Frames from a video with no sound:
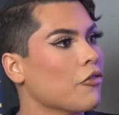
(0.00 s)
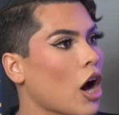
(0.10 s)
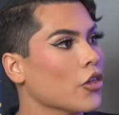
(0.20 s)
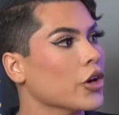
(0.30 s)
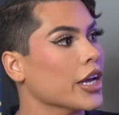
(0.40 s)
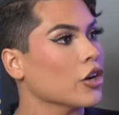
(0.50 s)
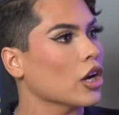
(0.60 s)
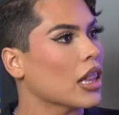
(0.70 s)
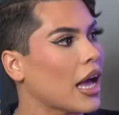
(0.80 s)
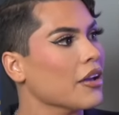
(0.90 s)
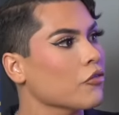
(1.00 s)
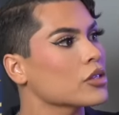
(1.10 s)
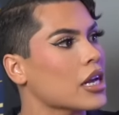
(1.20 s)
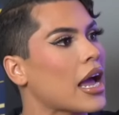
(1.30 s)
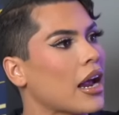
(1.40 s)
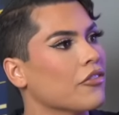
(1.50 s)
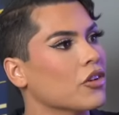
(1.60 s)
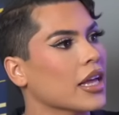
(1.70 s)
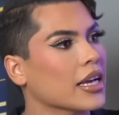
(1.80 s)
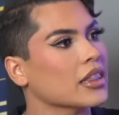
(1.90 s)
father in our lives. Life? Was that
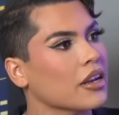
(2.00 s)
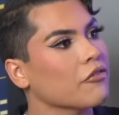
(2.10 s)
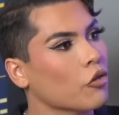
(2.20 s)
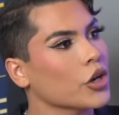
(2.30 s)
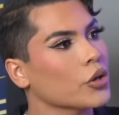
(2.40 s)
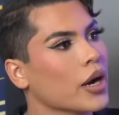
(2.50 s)
ever like a thing for you